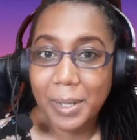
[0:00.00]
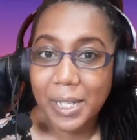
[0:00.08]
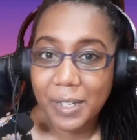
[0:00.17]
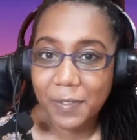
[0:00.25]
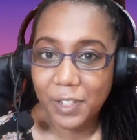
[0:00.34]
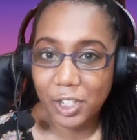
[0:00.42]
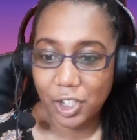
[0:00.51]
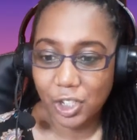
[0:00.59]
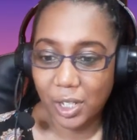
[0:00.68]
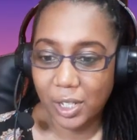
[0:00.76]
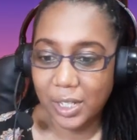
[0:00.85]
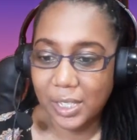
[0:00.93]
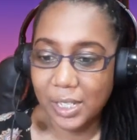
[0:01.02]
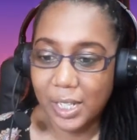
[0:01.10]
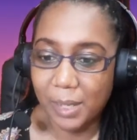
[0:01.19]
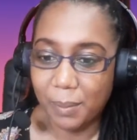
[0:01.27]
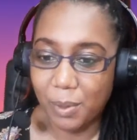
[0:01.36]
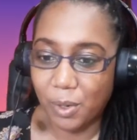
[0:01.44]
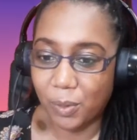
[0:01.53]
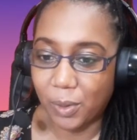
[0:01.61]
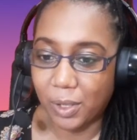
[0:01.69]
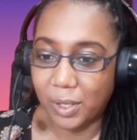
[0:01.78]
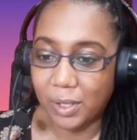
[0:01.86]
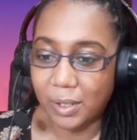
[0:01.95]
version. It's a clip-on
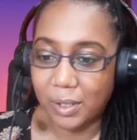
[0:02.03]
one,